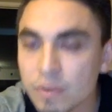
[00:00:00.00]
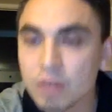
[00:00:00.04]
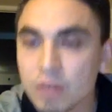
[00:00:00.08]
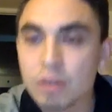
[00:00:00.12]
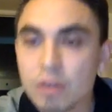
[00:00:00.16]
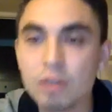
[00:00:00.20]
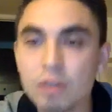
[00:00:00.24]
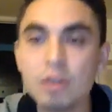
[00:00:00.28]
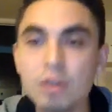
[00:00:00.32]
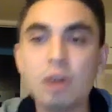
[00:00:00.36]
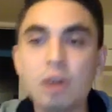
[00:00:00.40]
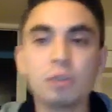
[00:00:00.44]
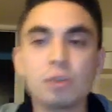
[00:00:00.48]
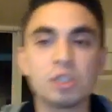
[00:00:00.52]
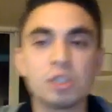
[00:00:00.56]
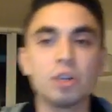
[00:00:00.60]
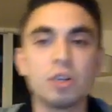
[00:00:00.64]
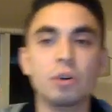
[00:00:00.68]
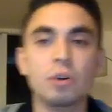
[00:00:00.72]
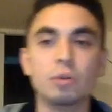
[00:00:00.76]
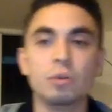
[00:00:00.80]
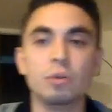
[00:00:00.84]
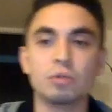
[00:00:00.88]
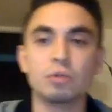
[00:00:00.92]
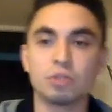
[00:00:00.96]
No,
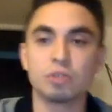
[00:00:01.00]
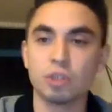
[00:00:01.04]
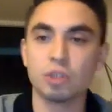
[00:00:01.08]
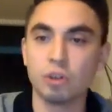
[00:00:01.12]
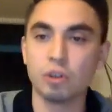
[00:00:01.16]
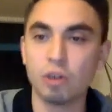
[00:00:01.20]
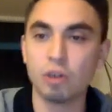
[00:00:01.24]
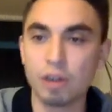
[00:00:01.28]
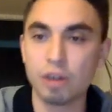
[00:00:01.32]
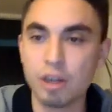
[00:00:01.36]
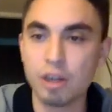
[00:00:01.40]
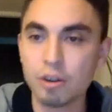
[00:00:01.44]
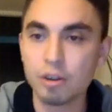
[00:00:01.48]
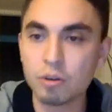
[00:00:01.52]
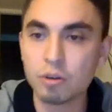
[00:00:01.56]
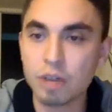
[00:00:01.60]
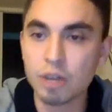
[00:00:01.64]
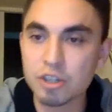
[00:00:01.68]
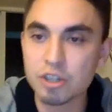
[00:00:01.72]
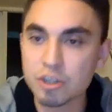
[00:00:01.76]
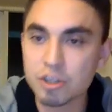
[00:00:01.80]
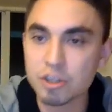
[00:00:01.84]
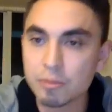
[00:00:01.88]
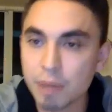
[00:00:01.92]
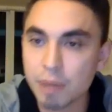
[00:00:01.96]
so another
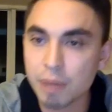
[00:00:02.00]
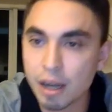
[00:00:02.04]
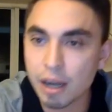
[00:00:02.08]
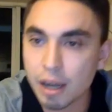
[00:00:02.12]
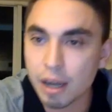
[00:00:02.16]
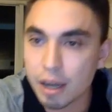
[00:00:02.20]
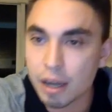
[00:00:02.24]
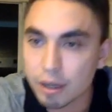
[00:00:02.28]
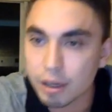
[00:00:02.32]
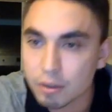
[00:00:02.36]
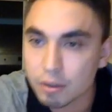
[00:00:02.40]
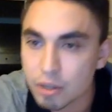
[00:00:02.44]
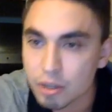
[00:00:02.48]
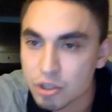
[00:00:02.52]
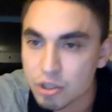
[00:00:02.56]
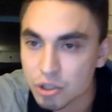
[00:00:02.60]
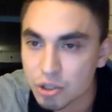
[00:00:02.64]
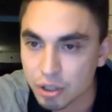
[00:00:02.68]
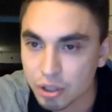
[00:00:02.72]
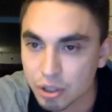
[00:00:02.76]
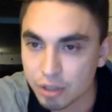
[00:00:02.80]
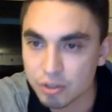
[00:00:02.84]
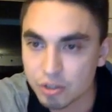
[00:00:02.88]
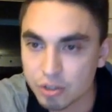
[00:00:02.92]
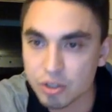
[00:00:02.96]
question by
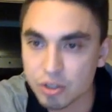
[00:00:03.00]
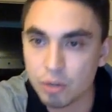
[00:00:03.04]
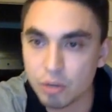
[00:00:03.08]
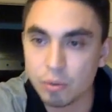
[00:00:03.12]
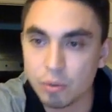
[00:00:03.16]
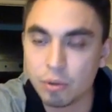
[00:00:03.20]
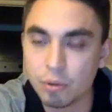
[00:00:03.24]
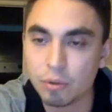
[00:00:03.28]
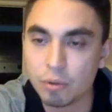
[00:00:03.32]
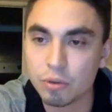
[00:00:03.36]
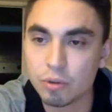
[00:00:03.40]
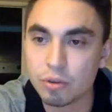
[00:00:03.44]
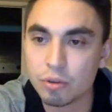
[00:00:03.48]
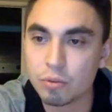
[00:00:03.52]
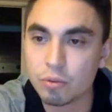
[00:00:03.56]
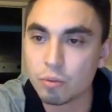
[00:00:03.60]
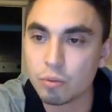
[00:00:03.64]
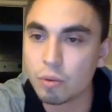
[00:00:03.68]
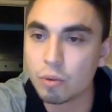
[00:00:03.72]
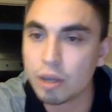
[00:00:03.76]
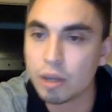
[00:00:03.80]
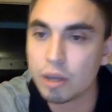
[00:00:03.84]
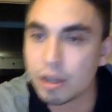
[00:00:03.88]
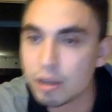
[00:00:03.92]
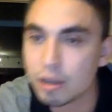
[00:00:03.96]
Christian. So
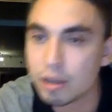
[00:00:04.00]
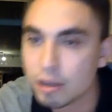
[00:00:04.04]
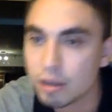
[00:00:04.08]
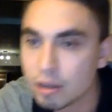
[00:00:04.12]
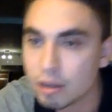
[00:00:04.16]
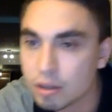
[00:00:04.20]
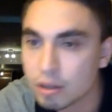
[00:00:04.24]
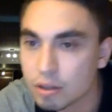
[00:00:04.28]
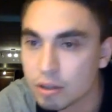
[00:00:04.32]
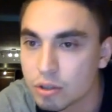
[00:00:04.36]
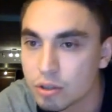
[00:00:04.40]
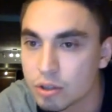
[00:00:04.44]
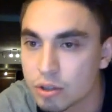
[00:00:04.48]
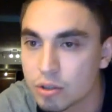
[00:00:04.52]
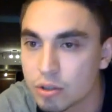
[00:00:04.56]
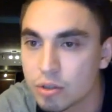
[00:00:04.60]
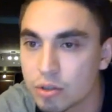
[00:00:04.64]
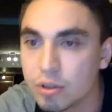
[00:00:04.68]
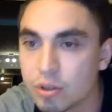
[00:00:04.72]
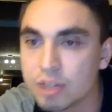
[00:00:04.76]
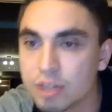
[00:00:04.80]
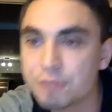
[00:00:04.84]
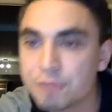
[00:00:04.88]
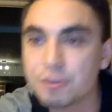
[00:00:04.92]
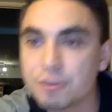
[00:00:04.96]
when you
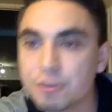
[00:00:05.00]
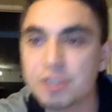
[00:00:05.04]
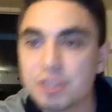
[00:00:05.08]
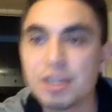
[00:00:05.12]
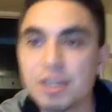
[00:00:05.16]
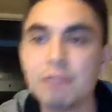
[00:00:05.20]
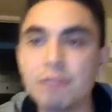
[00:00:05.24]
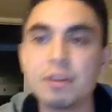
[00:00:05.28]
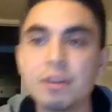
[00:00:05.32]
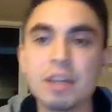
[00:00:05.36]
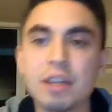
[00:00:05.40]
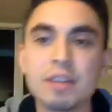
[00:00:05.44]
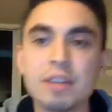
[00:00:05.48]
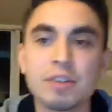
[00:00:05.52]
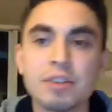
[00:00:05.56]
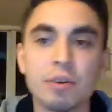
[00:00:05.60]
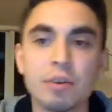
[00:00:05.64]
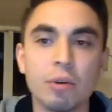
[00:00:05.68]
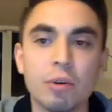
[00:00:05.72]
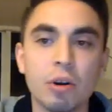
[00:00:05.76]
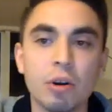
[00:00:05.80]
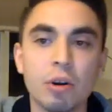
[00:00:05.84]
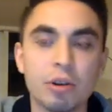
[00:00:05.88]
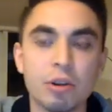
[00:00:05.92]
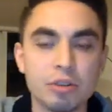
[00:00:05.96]
do this for 7 days in
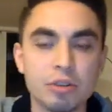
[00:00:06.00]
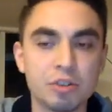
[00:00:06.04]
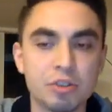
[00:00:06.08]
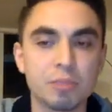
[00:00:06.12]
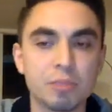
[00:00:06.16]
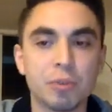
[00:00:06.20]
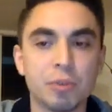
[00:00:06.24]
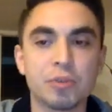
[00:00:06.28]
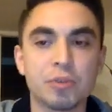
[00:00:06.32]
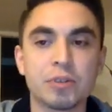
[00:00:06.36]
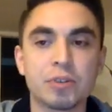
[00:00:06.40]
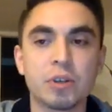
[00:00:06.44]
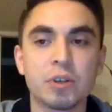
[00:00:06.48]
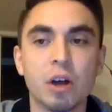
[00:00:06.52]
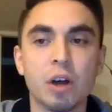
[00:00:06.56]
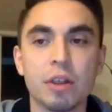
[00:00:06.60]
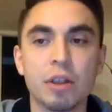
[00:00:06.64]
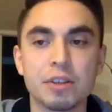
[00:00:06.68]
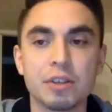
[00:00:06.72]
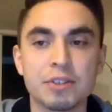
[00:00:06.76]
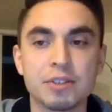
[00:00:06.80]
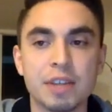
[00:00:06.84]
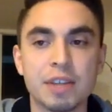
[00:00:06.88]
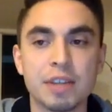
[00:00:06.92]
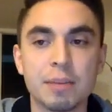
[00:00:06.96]
a row, are you supposed to call
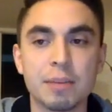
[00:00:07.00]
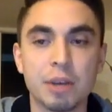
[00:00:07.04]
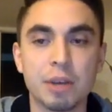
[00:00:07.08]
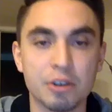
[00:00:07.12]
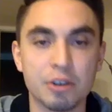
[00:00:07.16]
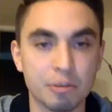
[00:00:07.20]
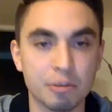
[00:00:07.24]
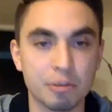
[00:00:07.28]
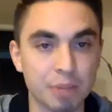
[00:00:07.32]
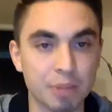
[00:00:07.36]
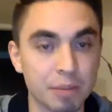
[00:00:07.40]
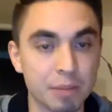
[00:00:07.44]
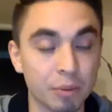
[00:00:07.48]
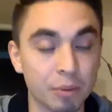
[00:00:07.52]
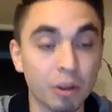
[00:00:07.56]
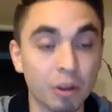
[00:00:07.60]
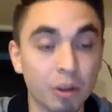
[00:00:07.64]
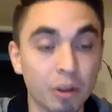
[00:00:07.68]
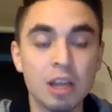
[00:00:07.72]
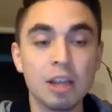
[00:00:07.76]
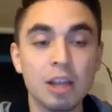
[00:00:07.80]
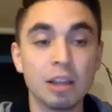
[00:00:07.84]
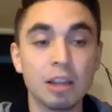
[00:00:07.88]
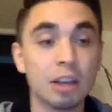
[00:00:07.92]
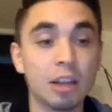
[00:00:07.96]
the same 100 people?
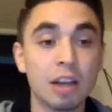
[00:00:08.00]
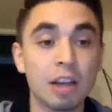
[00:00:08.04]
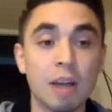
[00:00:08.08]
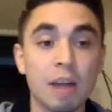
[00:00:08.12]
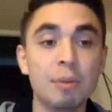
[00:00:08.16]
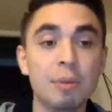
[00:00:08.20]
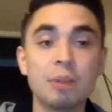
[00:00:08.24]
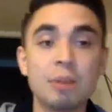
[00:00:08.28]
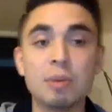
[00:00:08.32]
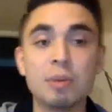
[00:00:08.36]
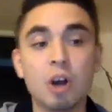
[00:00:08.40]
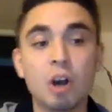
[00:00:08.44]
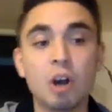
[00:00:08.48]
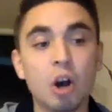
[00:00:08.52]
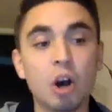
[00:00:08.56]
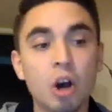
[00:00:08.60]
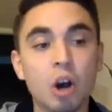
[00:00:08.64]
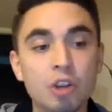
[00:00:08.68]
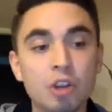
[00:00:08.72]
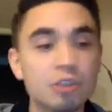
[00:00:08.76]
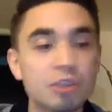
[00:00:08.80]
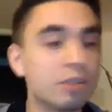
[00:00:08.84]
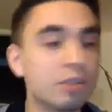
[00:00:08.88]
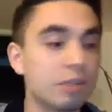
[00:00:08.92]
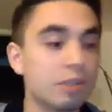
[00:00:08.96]
Look, I'm going to be
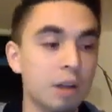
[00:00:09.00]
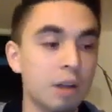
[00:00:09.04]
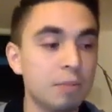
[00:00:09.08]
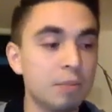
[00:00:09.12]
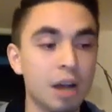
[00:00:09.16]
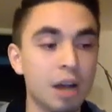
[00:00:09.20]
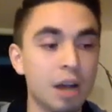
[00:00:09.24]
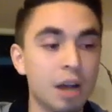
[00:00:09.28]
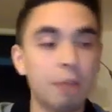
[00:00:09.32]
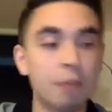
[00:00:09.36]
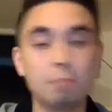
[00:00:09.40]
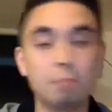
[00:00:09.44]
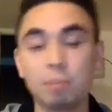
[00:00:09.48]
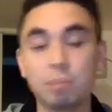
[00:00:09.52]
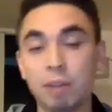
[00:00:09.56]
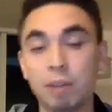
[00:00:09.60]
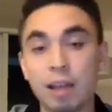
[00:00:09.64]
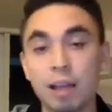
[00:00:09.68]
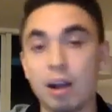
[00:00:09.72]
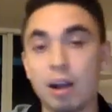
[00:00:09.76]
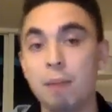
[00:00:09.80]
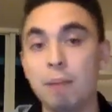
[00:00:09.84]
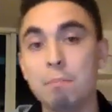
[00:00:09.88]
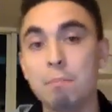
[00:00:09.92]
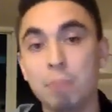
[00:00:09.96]
100.
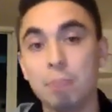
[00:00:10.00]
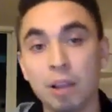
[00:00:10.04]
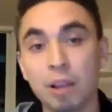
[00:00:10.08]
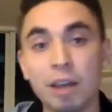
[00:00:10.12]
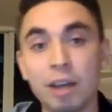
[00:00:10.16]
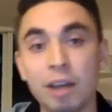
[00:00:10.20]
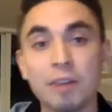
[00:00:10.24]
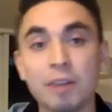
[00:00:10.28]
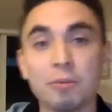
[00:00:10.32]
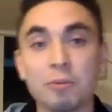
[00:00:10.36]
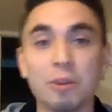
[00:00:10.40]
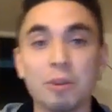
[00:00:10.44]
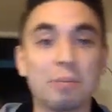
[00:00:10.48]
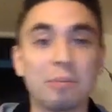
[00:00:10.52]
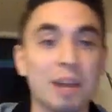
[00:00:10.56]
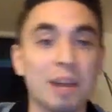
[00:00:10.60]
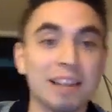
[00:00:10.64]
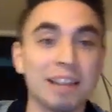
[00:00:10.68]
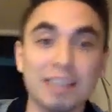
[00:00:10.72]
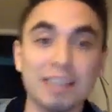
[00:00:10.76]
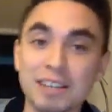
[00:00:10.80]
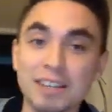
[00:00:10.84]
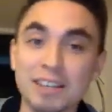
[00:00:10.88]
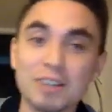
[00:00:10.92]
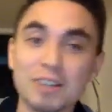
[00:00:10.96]
I'm blunt with my
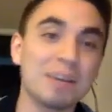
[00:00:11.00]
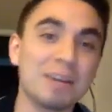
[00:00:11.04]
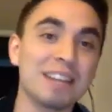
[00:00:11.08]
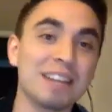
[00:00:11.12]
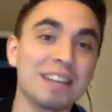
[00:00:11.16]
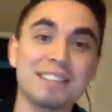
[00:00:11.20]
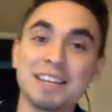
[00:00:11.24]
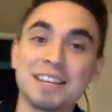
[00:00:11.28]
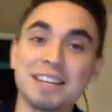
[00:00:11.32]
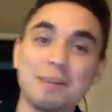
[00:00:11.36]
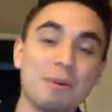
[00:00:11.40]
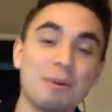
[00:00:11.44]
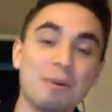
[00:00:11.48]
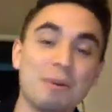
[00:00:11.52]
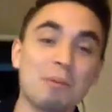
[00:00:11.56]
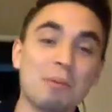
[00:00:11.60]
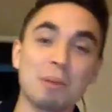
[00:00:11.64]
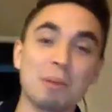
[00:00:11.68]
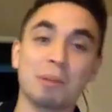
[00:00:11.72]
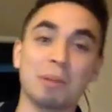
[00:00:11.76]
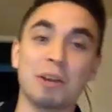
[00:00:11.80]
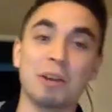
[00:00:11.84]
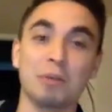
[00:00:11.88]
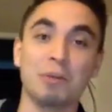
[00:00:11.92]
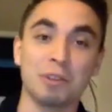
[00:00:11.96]
leaders, my team. I'm going to
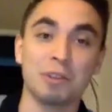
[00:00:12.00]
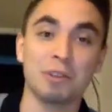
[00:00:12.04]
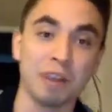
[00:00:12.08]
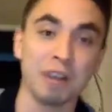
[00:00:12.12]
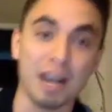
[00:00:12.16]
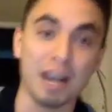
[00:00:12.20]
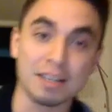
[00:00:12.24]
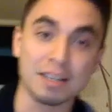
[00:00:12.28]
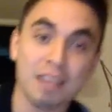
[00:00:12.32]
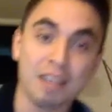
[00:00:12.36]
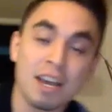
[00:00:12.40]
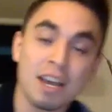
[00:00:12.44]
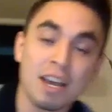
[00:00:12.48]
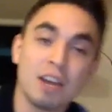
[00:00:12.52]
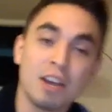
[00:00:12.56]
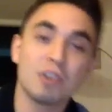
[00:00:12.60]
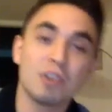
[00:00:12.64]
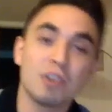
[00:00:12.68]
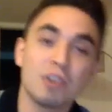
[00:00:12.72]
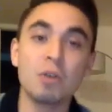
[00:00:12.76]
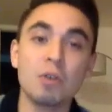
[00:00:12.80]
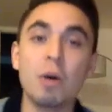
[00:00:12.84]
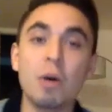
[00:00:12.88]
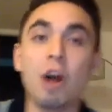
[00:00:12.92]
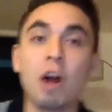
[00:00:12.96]
be blunt with you guys.
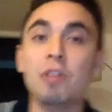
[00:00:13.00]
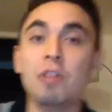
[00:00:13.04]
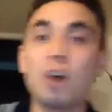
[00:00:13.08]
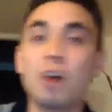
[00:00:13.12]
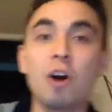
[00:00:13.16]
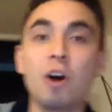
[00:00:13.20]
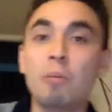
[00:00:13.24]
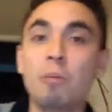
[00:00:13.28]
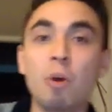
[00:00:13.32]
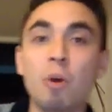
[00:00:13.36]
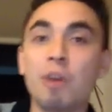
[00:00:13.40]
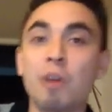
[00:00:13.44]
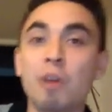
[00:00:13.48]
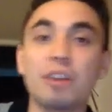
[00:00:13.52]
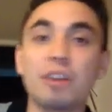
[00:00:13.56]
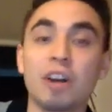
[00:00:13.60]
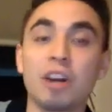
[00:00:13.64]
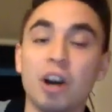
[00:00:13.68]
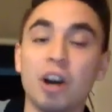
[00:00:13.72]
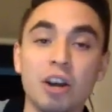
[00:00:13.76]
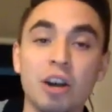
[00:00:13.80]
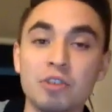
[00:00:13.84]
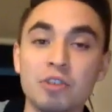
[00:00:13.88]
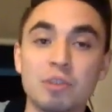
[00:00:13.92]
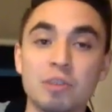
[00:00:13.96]
You all know more than
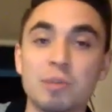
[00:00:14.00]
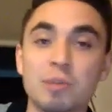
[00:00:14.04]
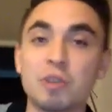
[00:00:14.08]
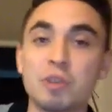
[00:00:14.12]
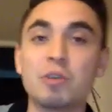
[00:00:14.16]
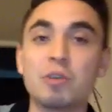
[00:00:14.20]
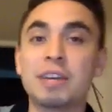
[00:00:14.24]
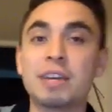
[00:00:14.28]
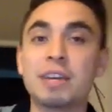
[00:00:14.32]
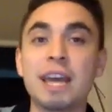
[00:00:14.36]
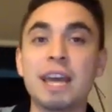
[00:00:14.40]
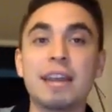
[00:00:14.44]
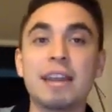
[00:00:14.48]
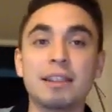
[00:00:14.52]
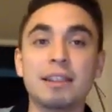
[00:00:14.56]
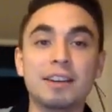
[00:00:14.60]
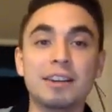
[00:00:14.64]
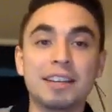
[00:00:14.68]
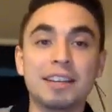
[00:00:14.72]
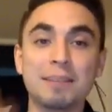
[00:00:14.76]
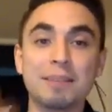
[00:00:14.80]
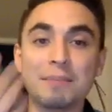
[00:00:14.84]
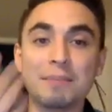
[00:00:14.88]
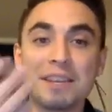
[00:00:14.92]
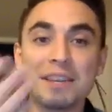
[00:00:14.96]
100. You can't
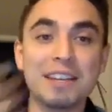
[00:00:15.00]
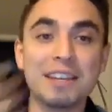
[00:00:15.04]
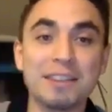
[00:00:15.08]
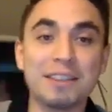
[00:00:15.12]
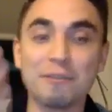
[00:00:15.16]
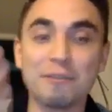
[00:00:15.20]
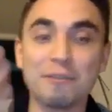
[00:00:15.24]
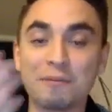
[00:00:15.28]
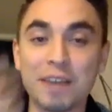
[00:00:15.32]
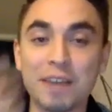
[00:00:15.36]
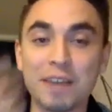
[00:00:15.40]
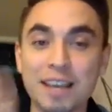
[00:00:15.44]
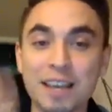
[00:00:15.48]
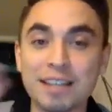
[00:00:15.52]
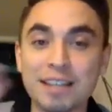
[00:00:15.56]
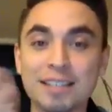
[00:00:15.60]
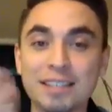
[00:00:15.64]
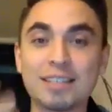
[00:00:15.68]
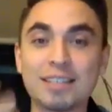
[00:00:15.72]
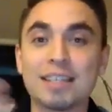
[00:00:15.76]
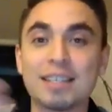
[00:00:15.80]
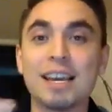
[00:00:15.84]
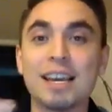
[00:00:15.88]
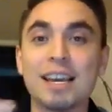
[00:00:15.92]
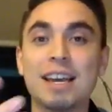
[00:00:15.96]
look at me in the
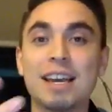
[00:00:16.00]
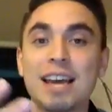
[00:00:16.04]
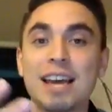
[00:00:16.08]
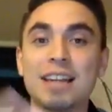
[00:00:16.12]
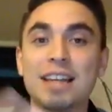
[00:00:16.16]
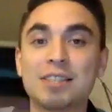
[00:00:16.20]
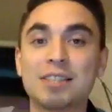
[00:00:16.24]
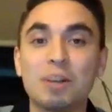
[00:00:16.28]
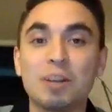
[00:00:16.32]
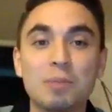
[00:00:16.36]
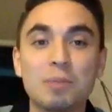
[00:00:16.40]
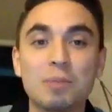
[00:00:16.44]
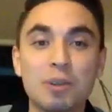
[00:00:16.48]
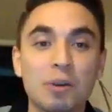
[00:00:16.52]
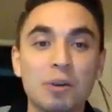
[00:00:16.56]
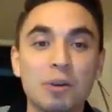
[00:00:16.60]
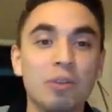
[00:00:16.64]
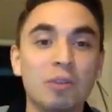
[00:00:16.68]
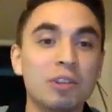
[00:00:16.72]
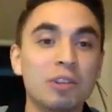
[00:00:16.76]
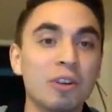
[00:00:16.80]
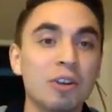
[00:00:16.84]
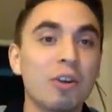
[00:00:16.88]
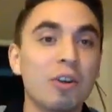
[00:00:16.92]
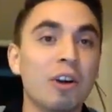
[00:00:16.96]
face and tell me you
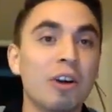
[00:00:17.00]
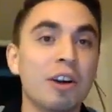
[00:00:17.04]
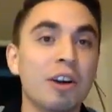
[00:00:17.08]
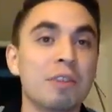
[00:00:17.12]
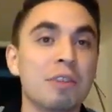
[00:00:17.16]
only know 100